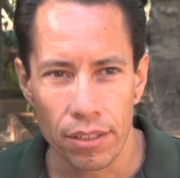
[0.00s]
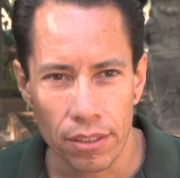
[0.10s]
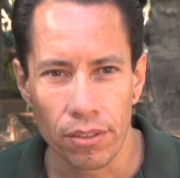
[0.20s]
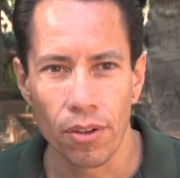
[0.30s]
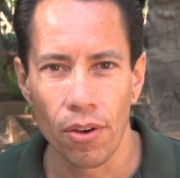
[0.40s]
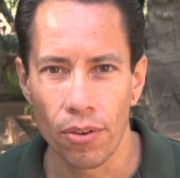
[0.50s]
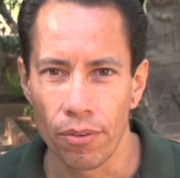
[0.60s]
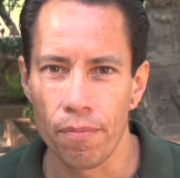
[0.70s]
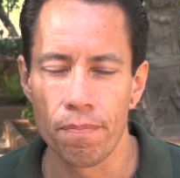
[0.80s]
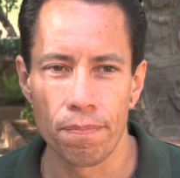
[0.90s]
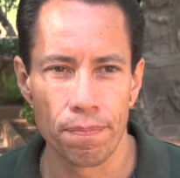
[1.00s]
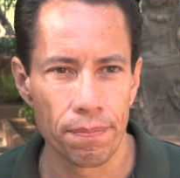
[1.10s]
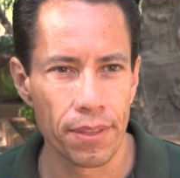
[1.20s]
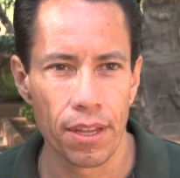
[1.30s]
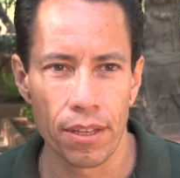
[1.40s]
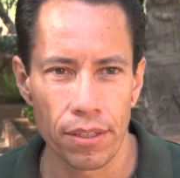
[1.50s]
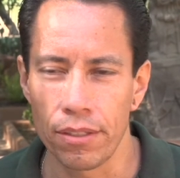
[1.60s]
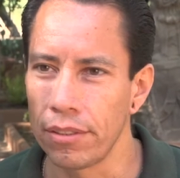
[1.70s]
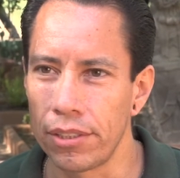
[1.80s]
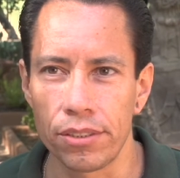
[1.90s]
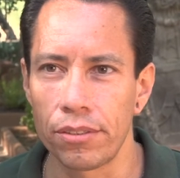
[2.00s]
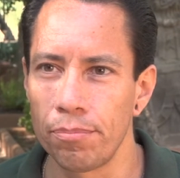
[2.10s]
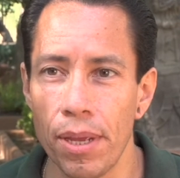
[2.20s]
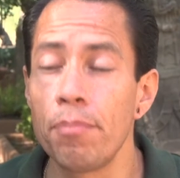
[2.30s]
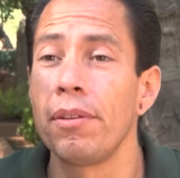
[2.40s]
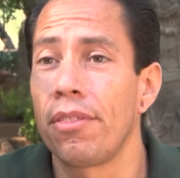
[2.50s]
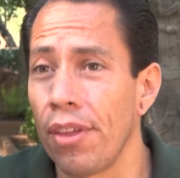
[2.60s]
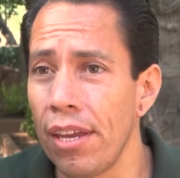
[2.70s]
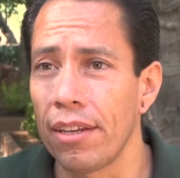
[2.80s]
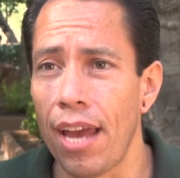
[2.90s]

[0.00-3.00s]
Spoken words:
it just made me think,